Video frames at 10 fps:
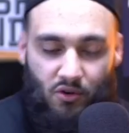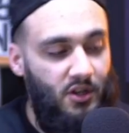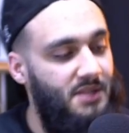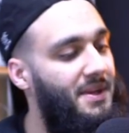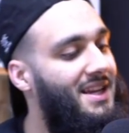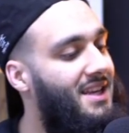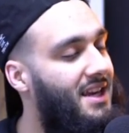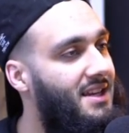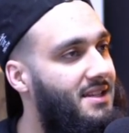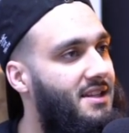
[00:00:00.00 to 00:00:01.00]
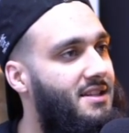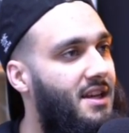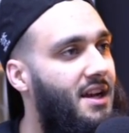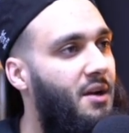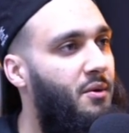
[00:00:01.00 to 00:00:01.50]
All good. It's been a year
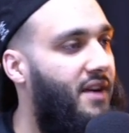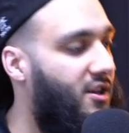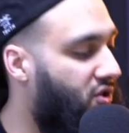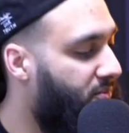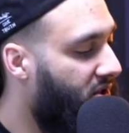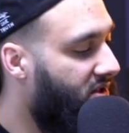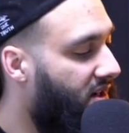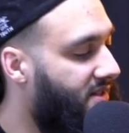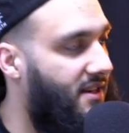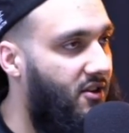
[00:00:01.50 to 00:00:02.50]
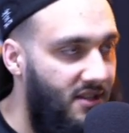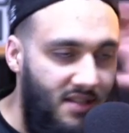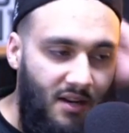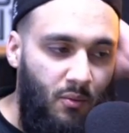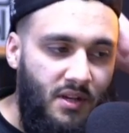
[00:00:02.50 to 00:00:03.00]
since we've had you on podcast, and
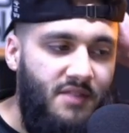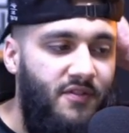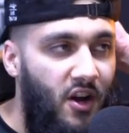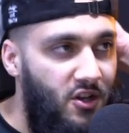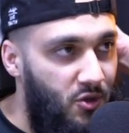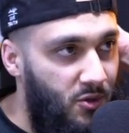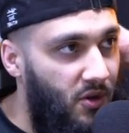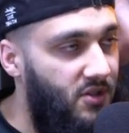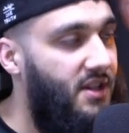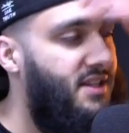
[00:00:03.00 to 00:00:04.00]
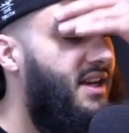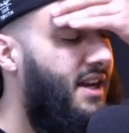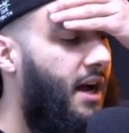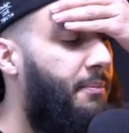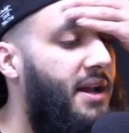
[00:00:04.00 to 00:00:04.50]
last time was virtual as well. So it's
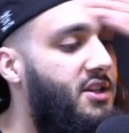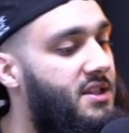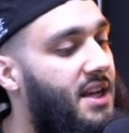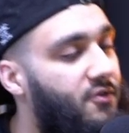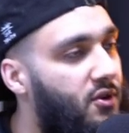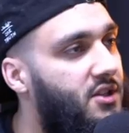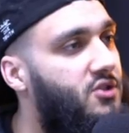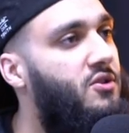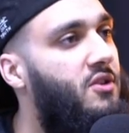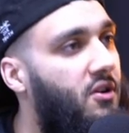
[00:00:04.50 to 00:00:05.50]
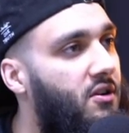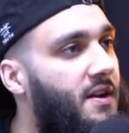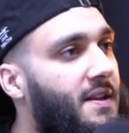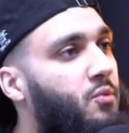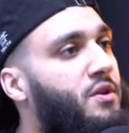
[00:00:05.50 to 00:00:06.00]
a pleasure to have you in the studio.
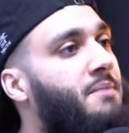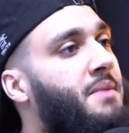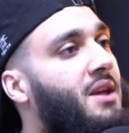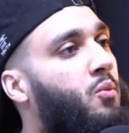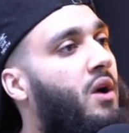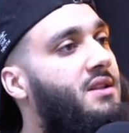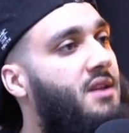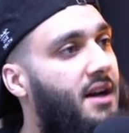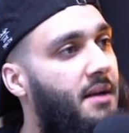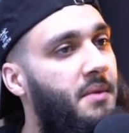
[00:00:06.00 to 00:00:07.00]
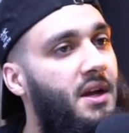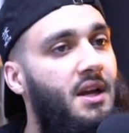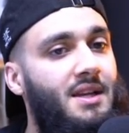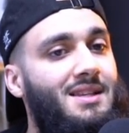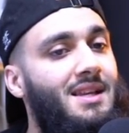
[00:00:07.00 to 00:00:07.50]
We did meet one time
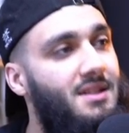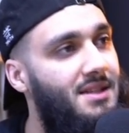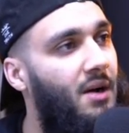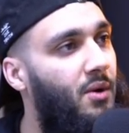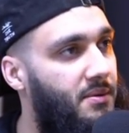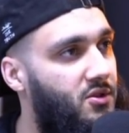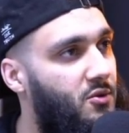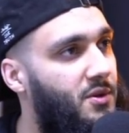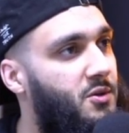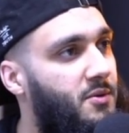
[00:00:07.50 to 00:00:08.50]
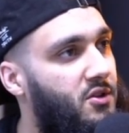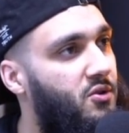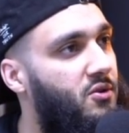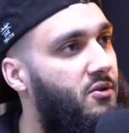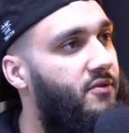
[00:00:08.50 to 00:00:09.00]
since our episode, which was when
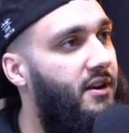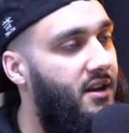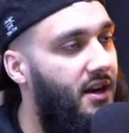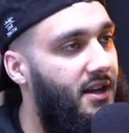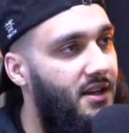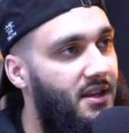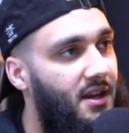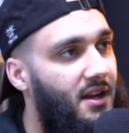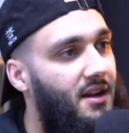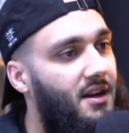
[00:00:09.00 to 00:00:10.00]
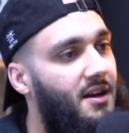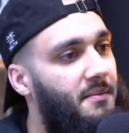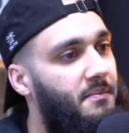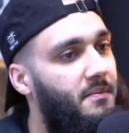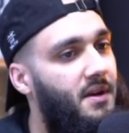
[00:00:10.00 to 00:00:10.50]
you very kindly
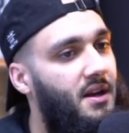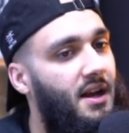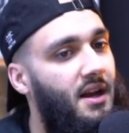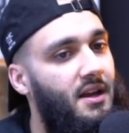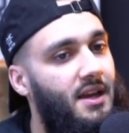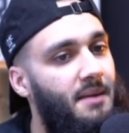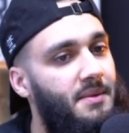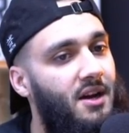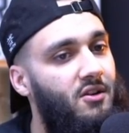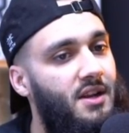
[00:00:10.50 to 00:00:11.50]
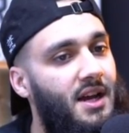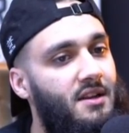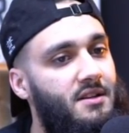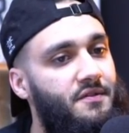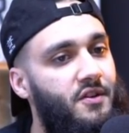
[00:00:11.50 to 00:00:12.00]
came down
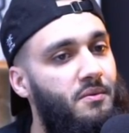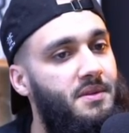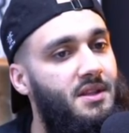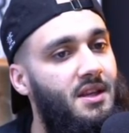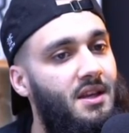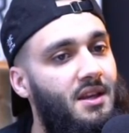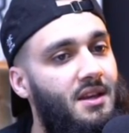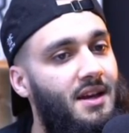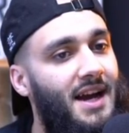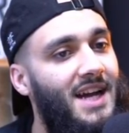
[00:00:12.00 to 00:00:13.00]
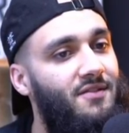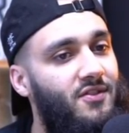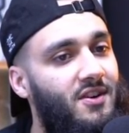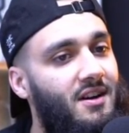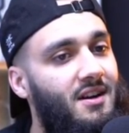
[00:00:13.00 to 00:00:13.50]
and filmed the
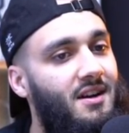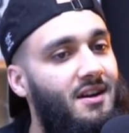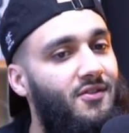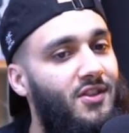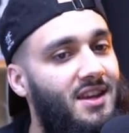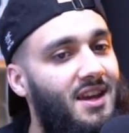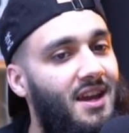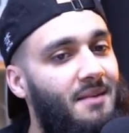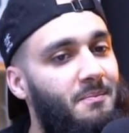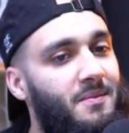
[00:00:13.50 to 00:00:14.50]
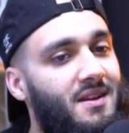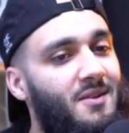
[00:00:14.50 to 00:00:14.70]
advert for the game,